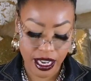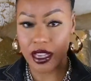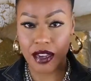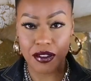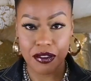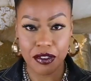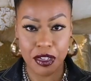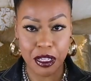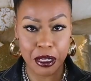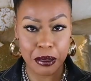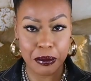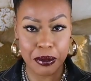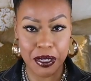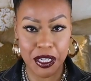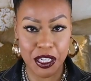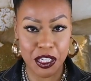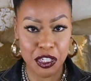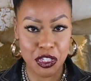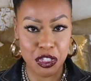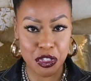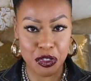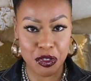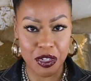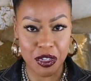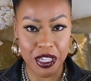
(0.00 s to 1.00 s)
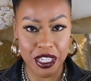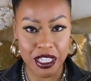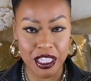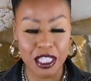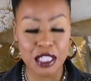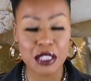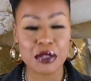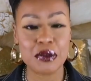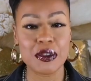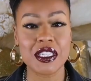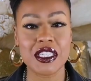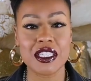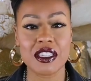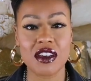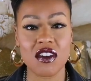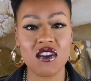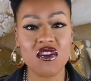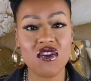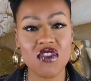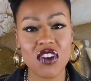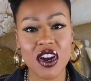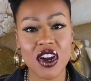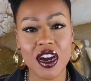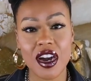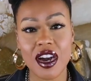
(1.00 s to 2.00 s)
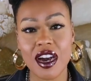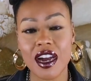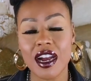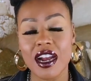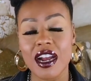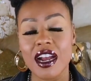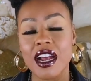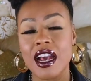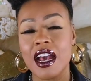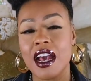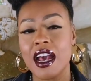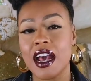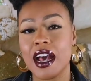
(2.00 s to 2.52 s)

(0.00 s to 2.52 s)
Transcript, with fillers: I've really been enjoying this one so far,